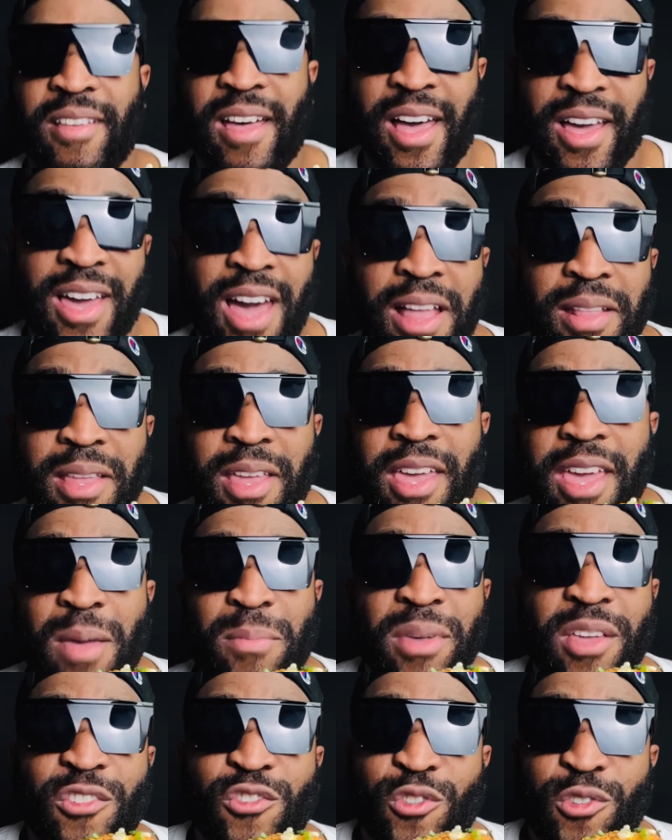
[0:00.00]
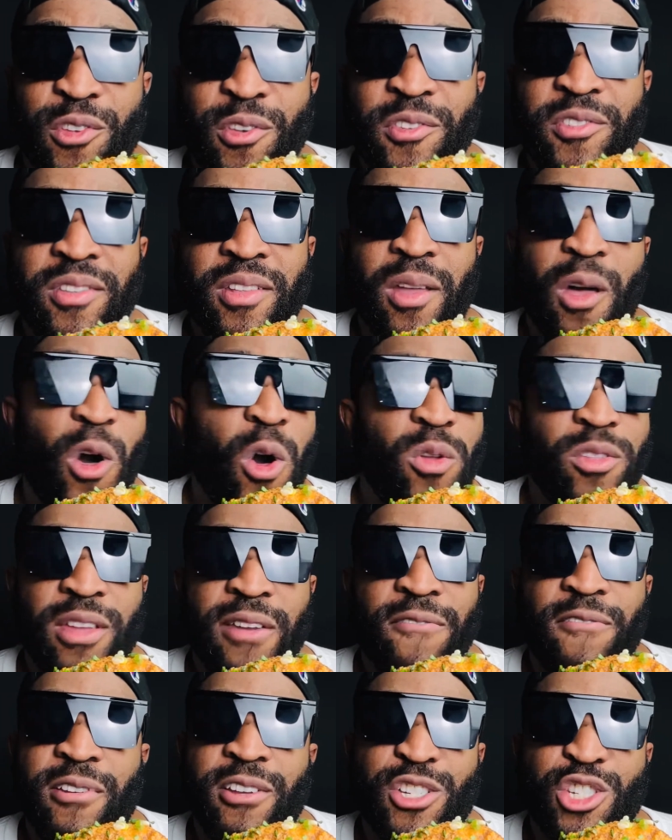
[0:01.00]
kind of am introducing a whole different
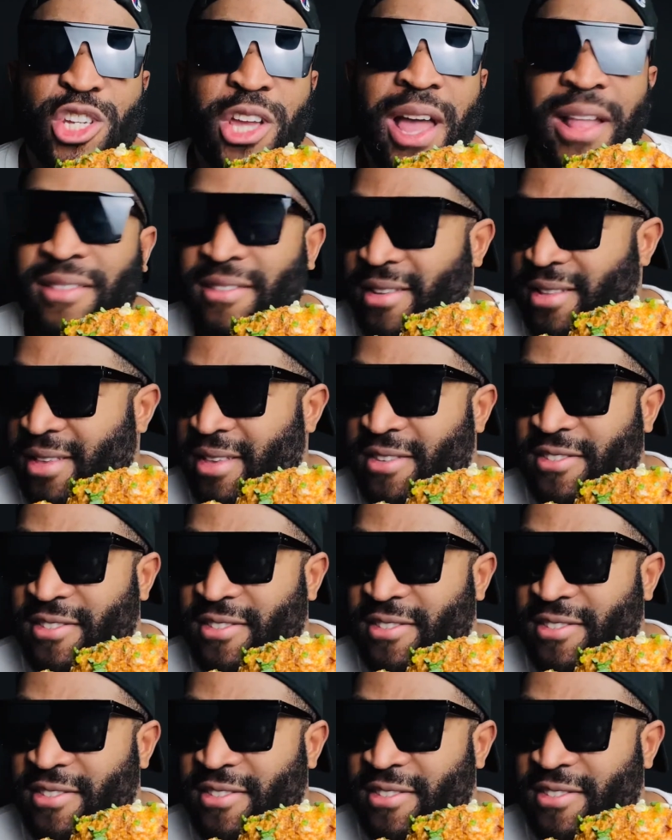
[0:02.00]
shot to this.